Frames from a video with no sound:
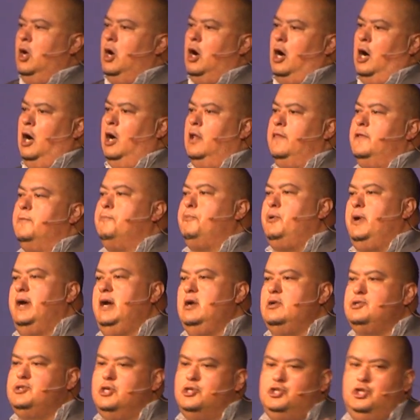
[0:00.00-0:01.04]
all the
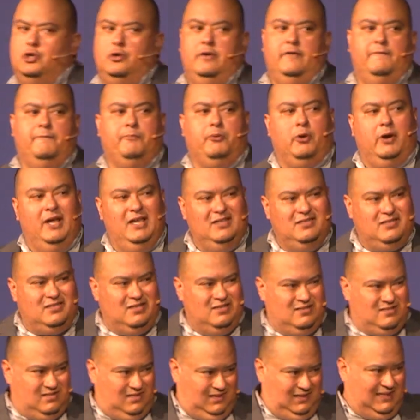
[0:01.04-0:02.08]
prayers that you have prayed
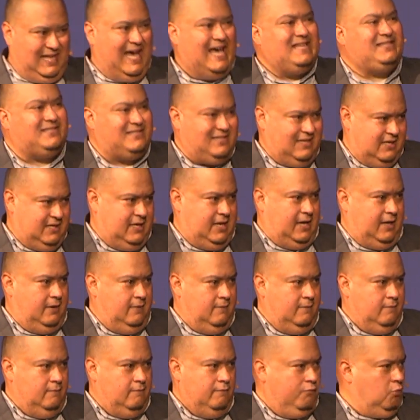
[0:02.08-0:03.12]
since last Sunday,
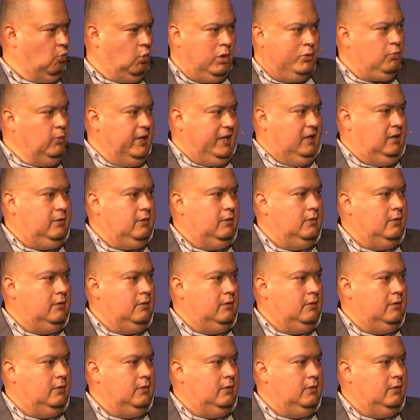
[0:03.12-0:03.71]
one week,